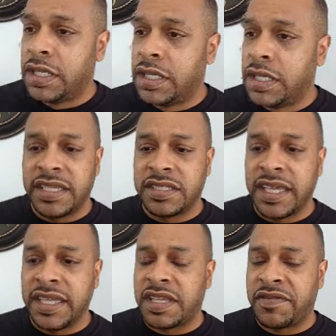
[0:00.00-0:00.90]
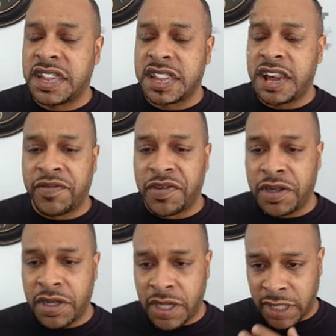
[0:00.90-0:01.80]
Scientists have
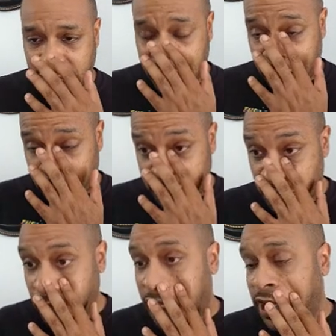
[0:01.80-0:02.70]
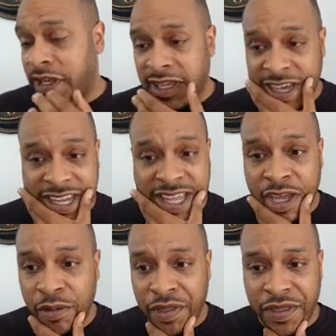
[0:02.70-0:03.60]
discovered a link between gut
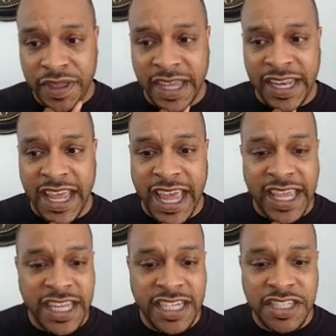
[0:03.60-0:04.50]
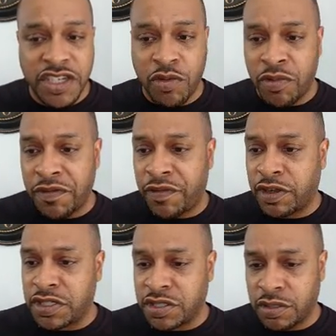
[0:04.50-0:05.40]
health and age
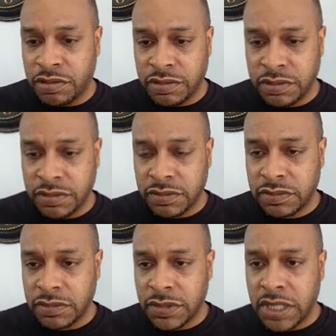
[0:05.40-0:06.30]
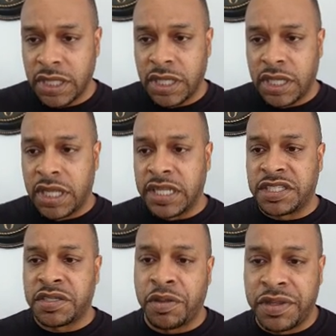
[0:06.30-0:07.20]
reversal.
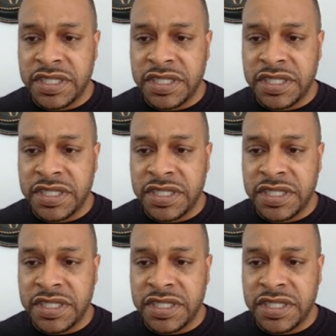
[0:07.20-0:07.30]
And so